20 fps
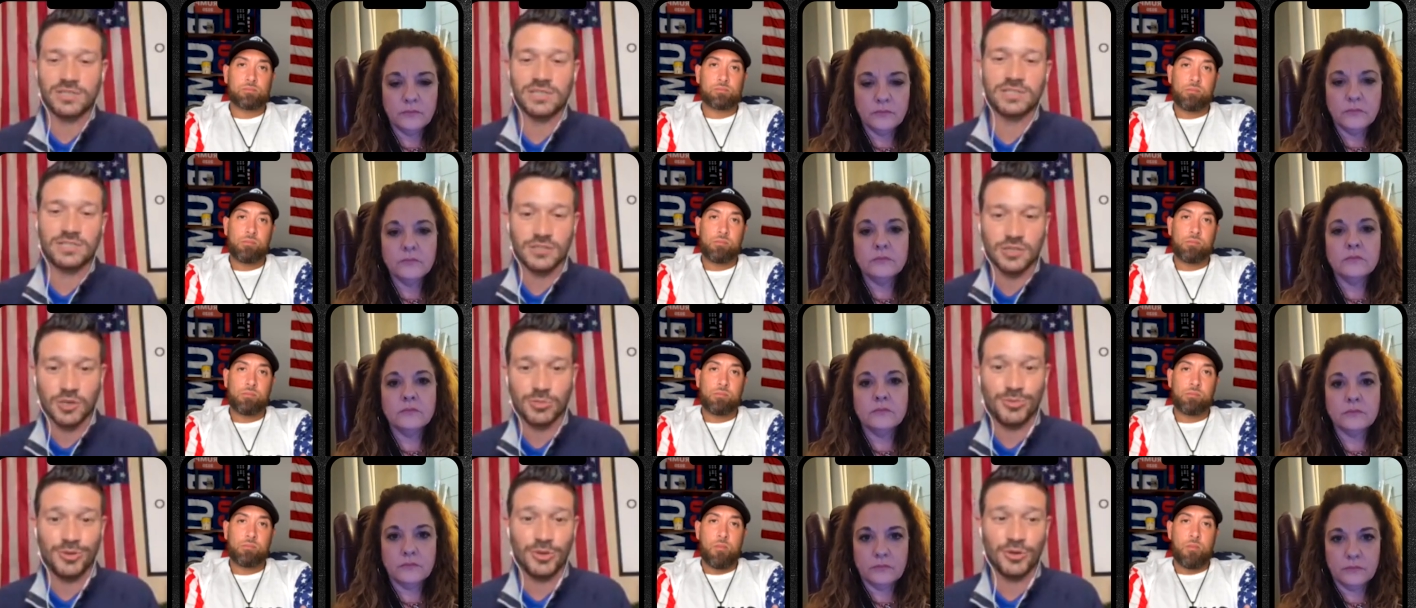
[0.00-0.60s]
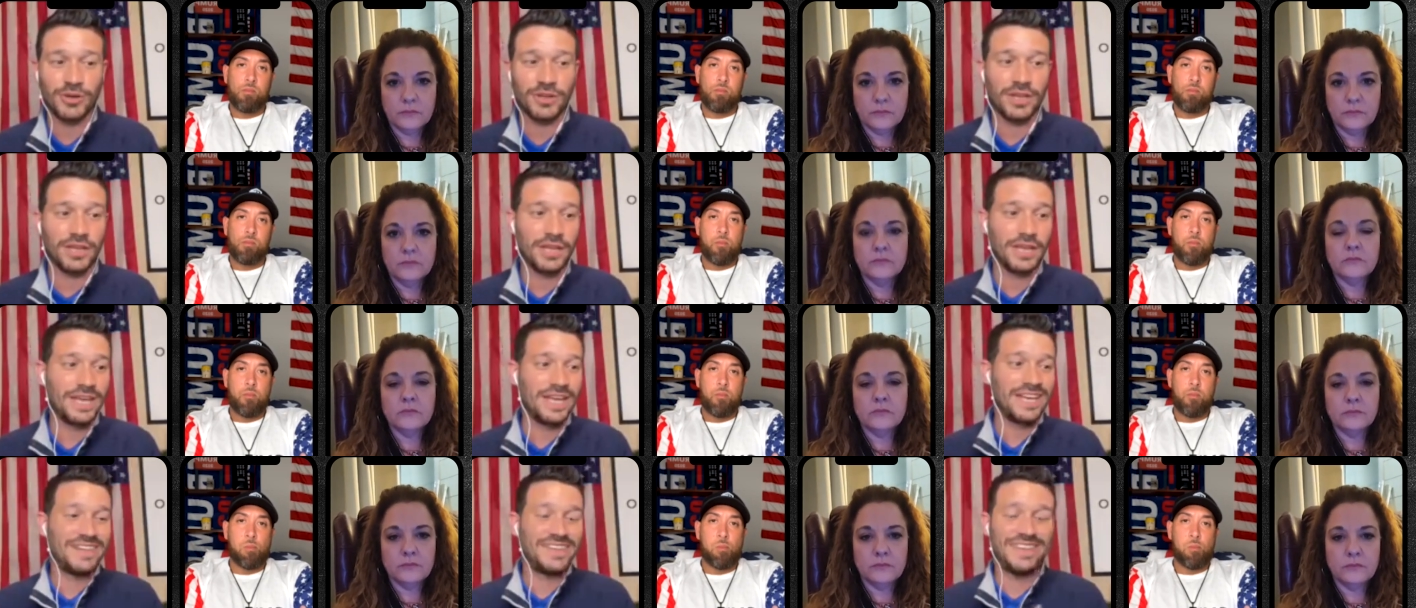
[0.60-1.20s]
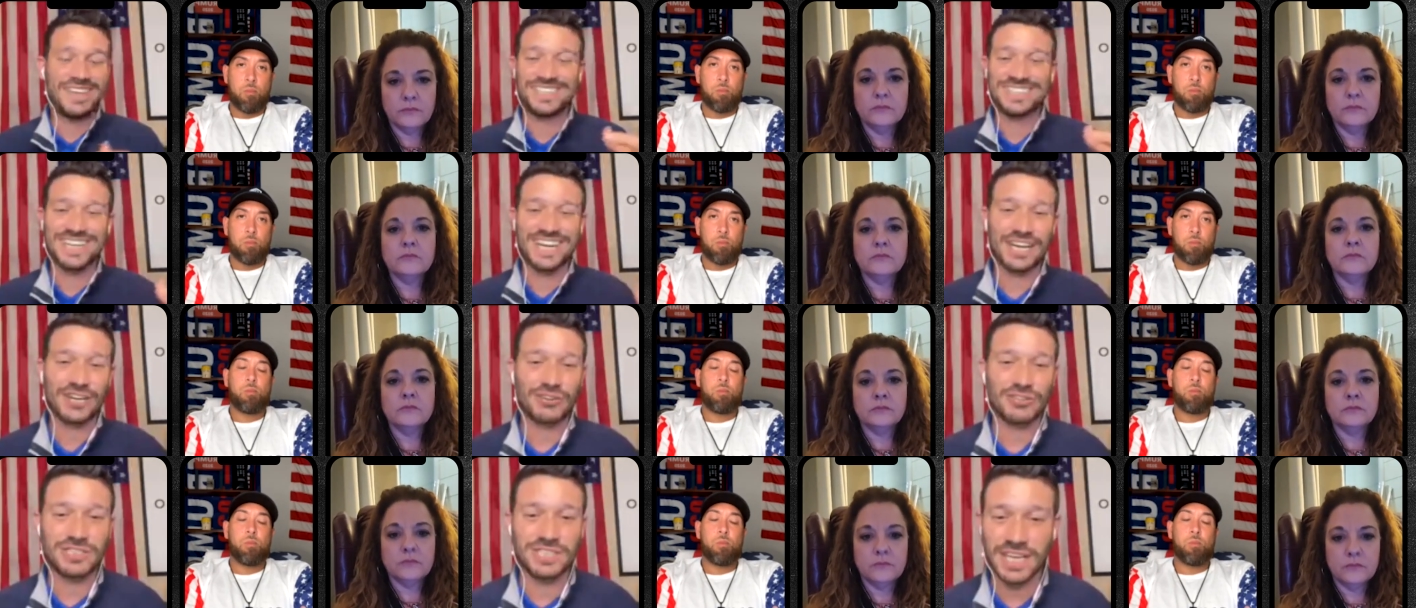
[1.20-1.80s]
Speaker 1: as a community the
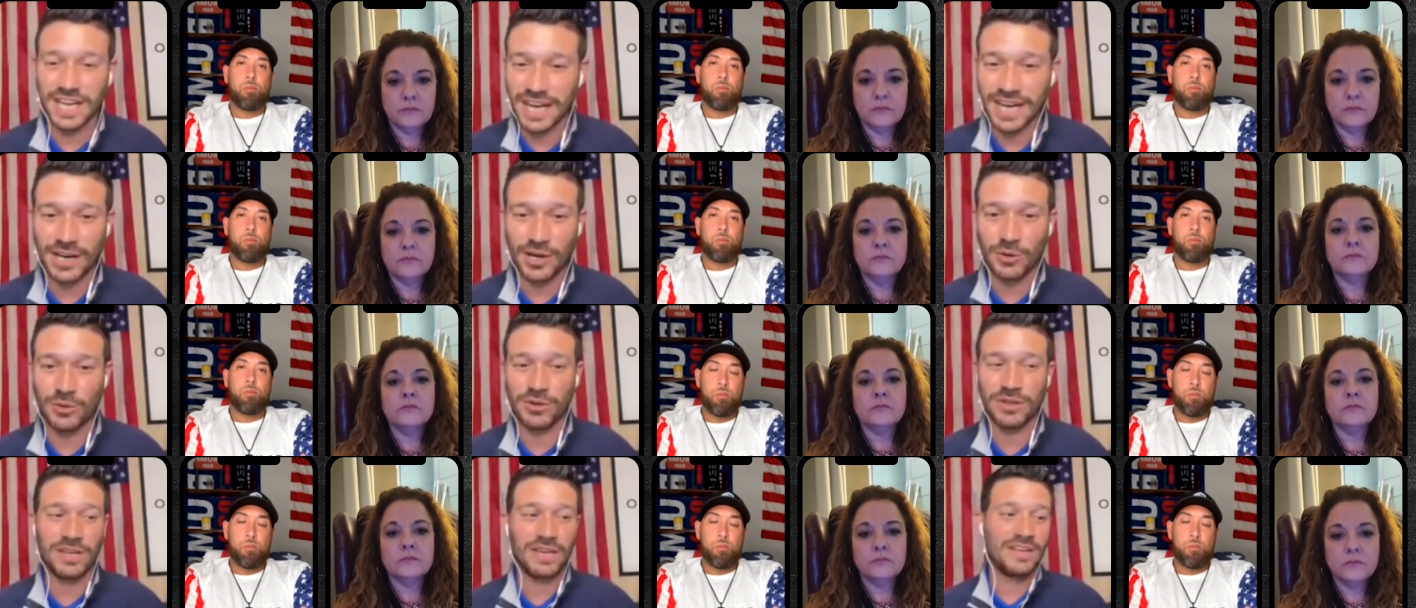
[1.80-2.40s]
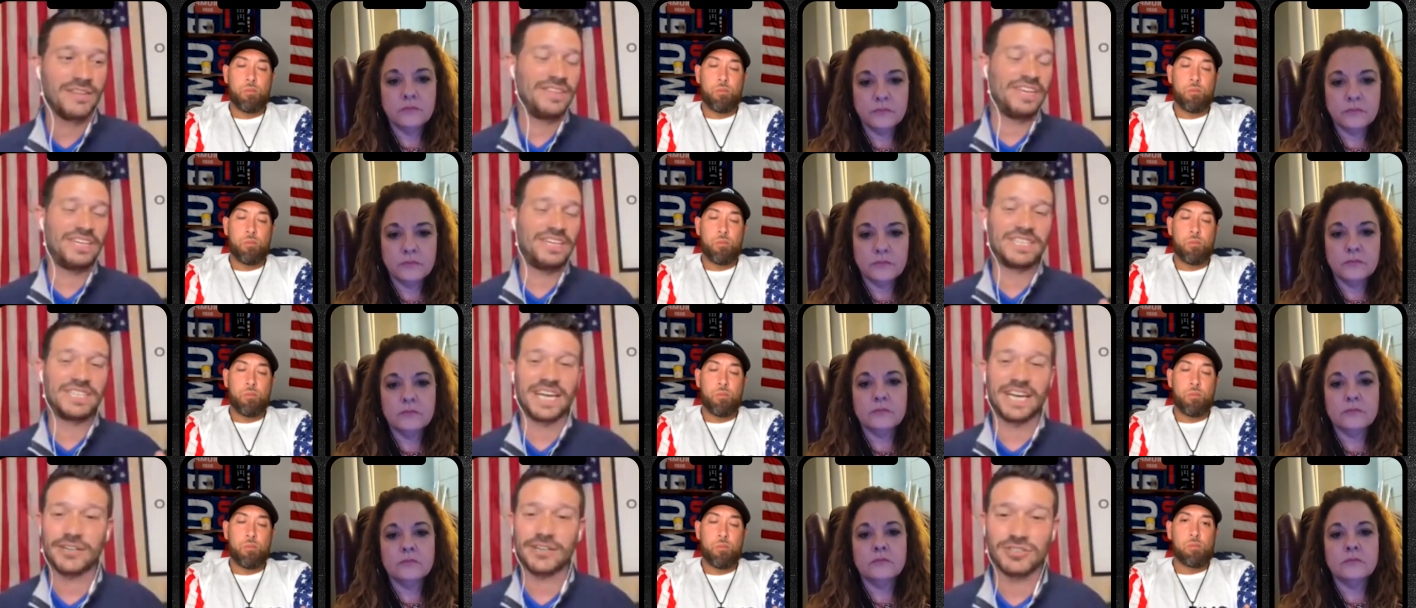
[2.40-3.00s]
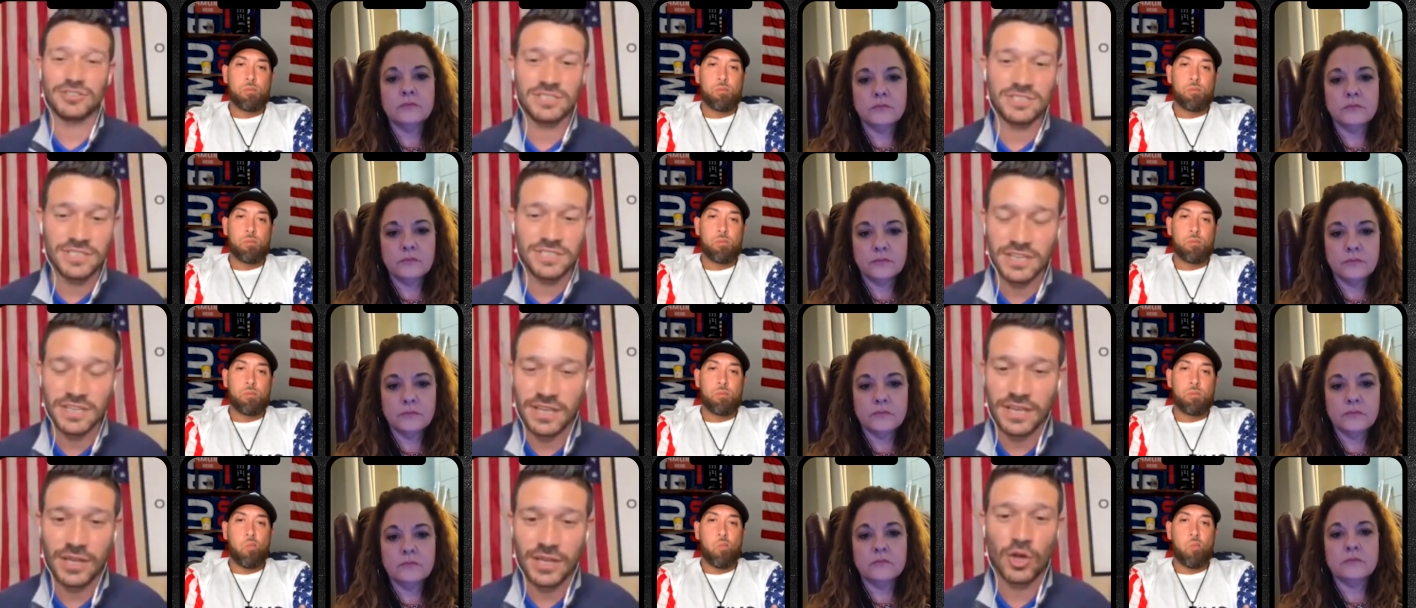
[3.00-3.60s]
entire town the entire
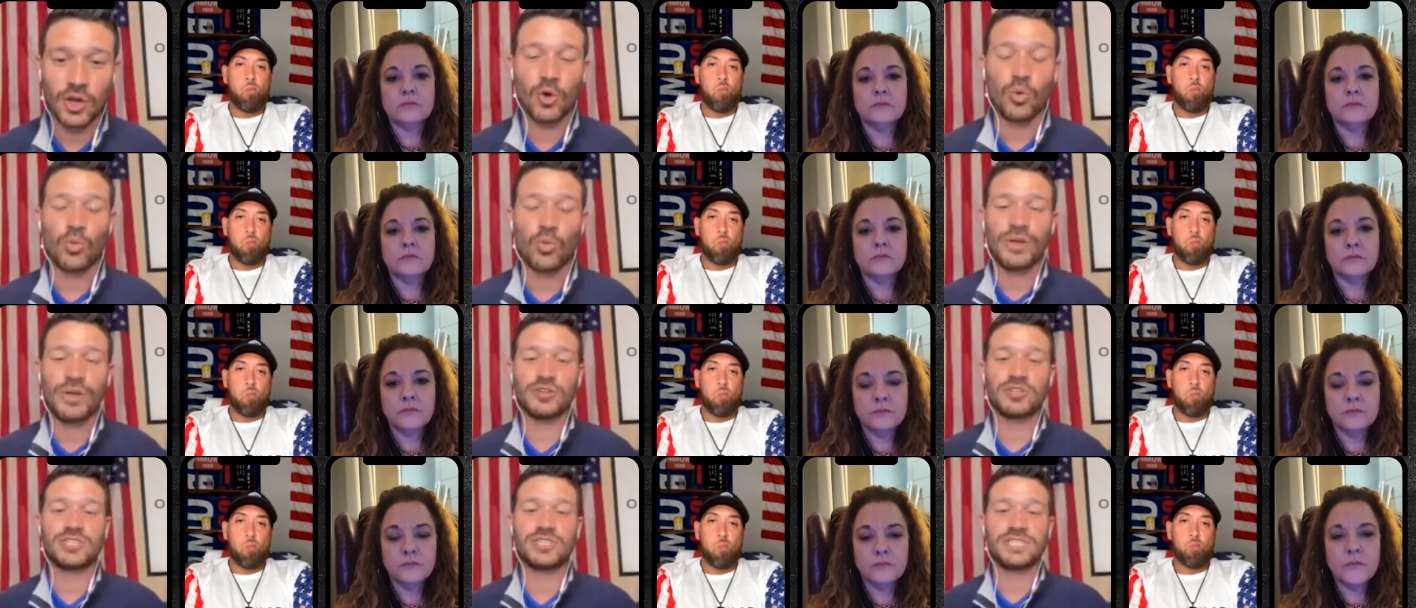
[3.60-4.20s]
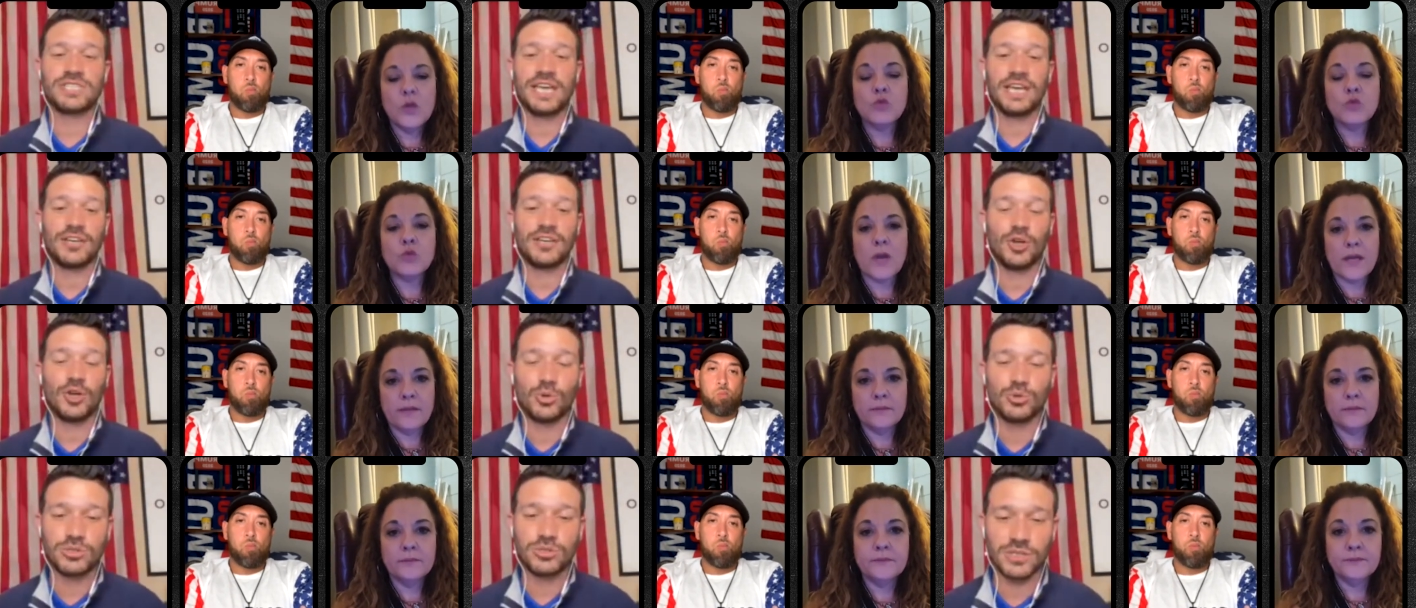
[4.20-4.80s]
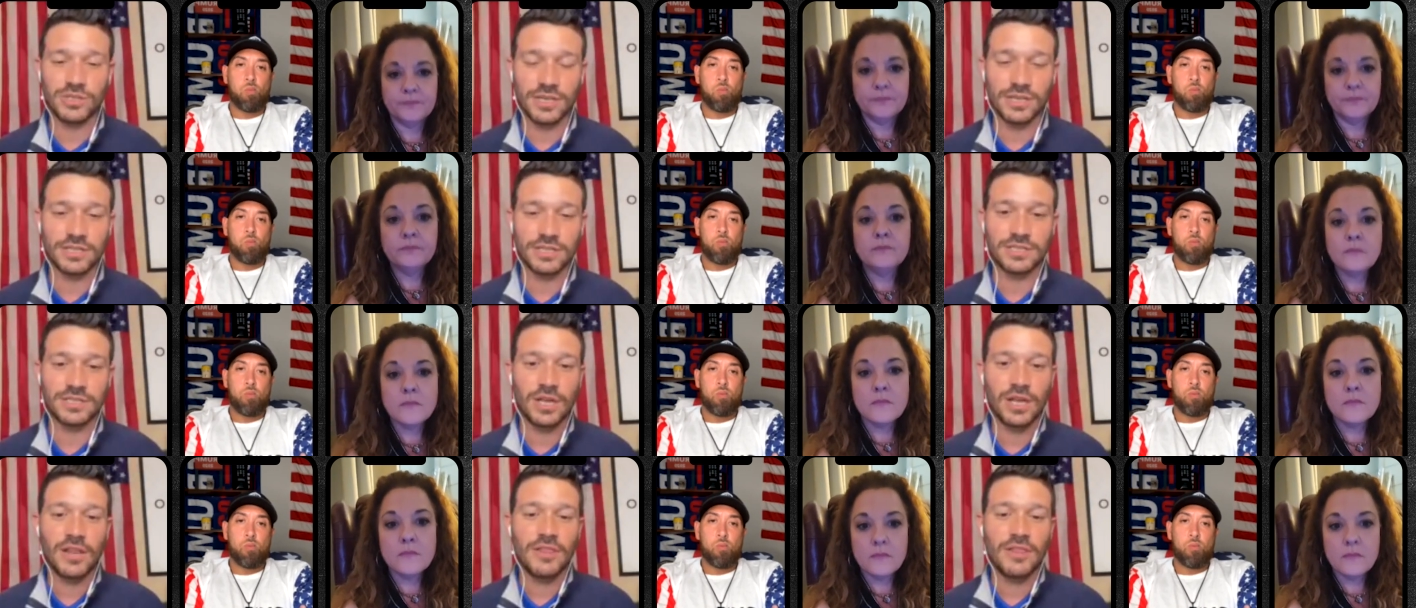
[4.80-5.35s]
city we are saying no to this